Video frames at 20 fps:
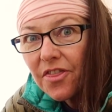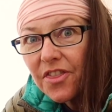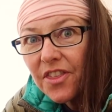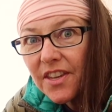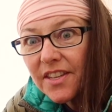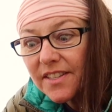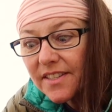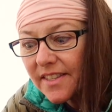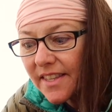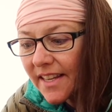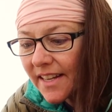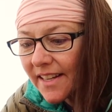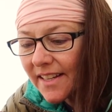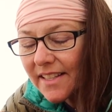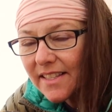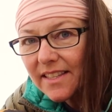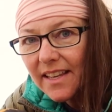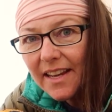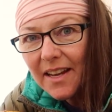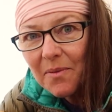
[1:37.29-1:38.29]
This thing
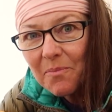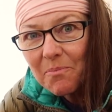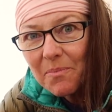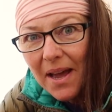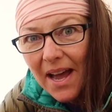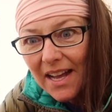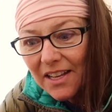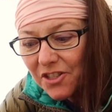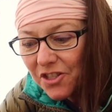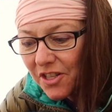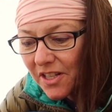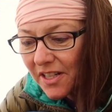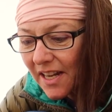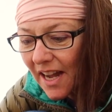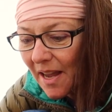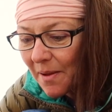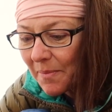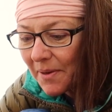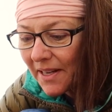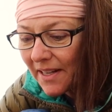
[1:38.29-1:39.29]
is like magic.
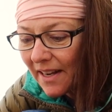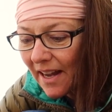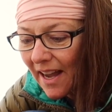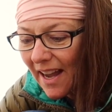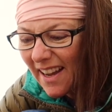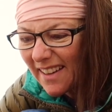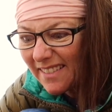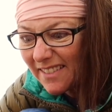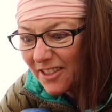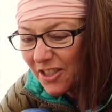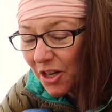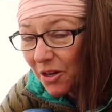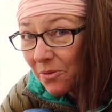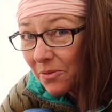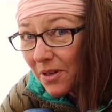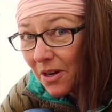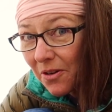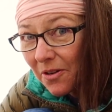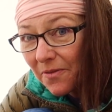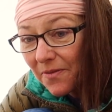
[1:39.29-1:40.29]
I mean, I don't
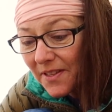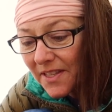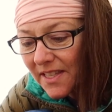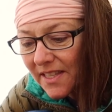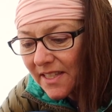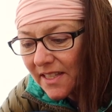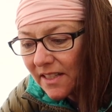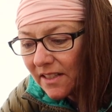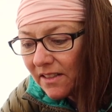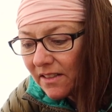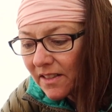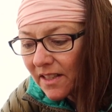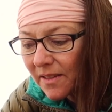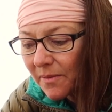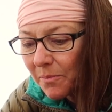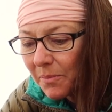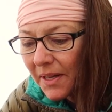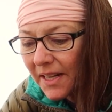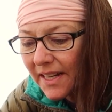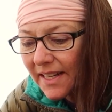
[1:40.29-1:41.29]
know if it's silk,
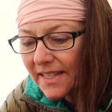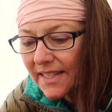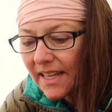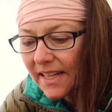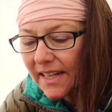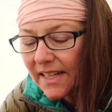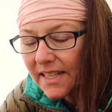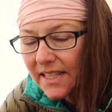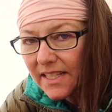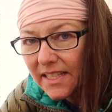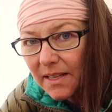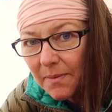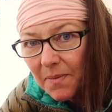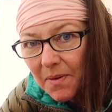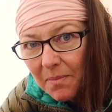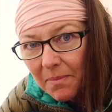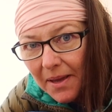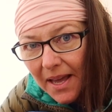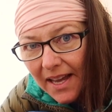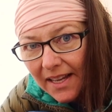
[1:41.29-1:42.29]
but it's like a
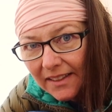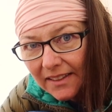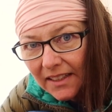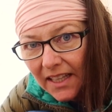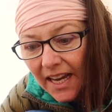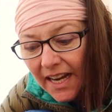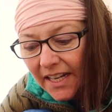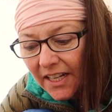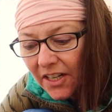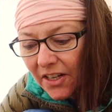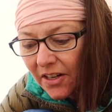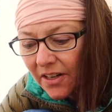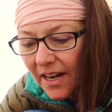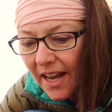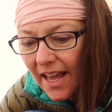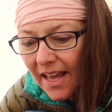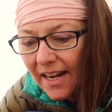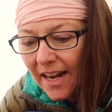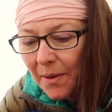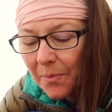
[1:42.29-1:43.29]
sleeping bag liner,
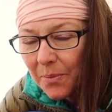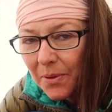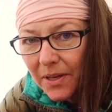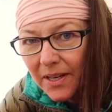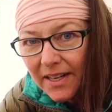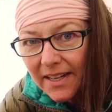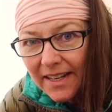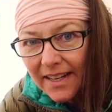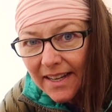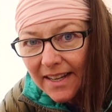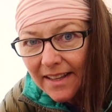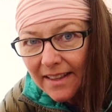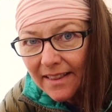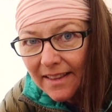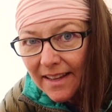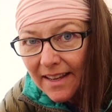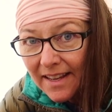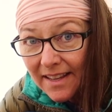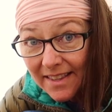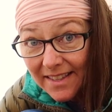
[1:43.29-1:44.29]
and I put it in
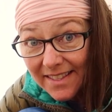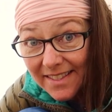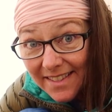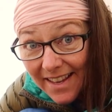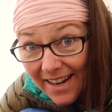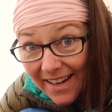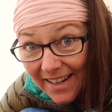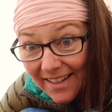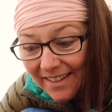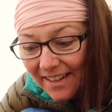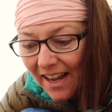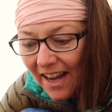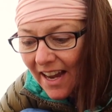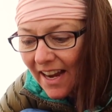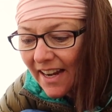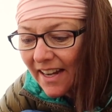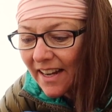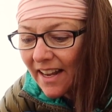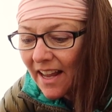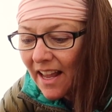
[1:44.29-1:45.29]
the second
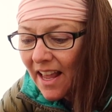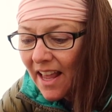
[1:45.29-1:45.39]
night,